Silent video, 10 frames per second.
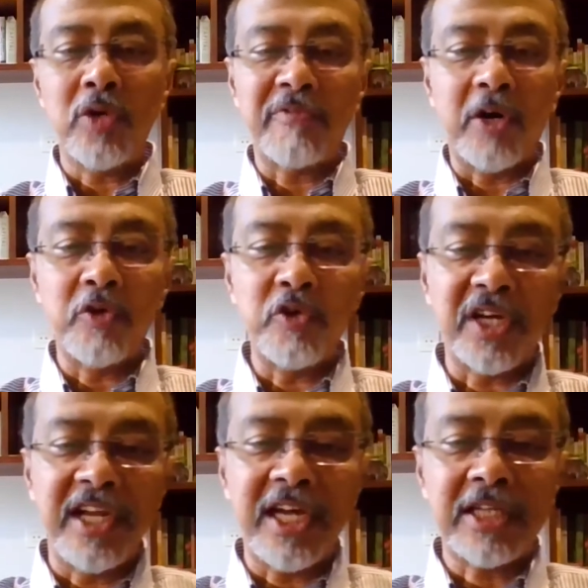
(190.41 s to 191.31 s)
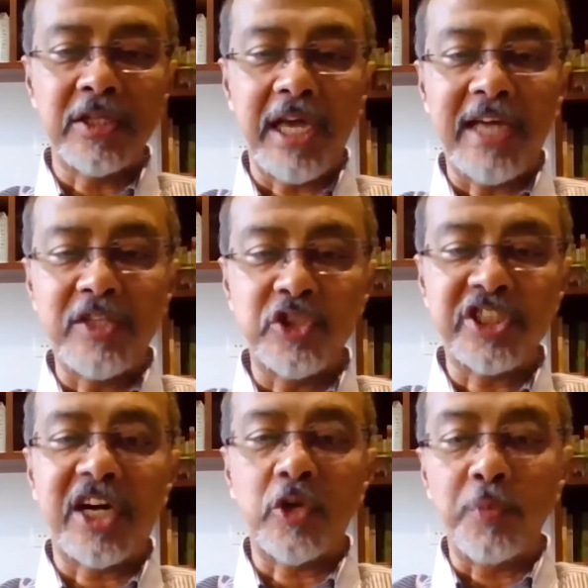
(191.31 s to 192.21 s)
of how do you connect as you
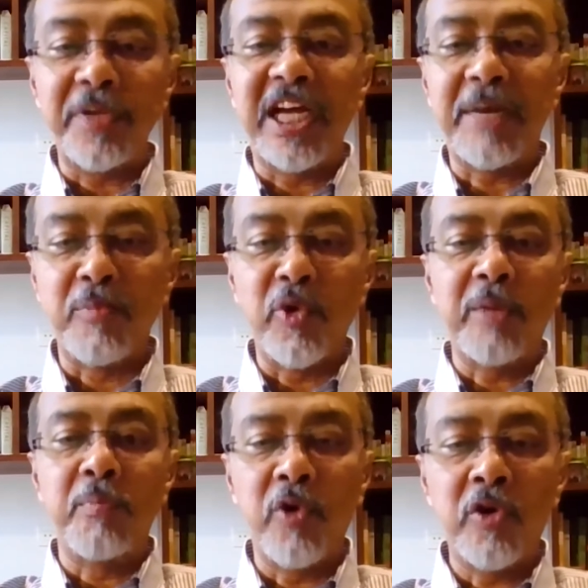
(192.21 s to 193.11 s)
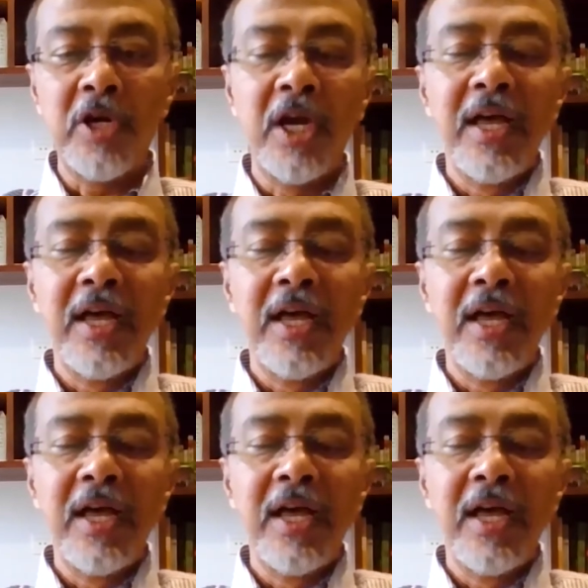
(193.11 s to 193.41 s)
start opening up more and more.